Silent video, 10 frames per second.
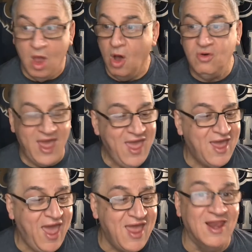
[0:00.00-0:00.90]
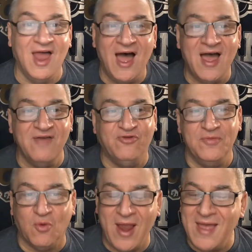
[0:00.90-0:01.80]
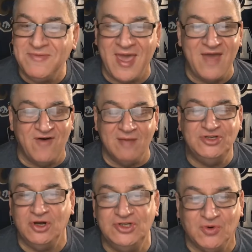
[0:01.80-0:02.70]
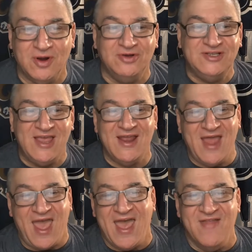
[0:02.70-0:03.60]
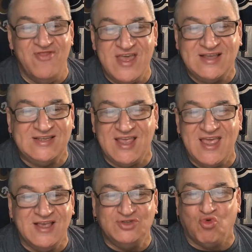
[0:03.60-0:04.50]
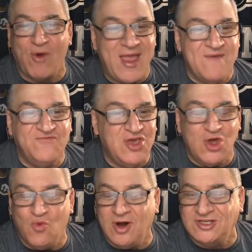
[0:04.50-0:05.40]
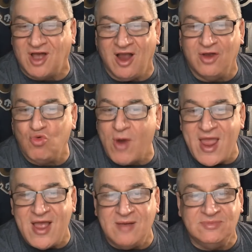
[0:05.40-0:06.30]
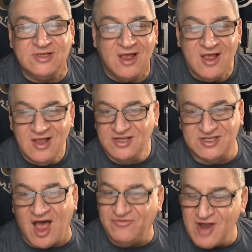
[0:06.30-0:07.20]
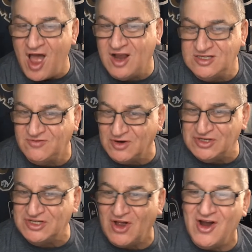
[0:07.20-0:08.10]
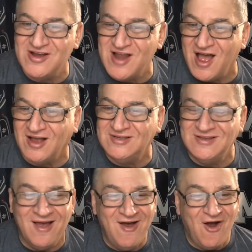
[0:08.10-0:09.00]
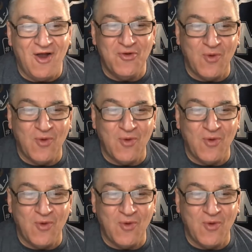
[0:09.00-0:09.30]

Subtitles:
Okay, hey, live from the Ram Cave. I'm Joe Tarosian, and this is RamView. We're talking Rams, soft knocks versus hard knocks. Is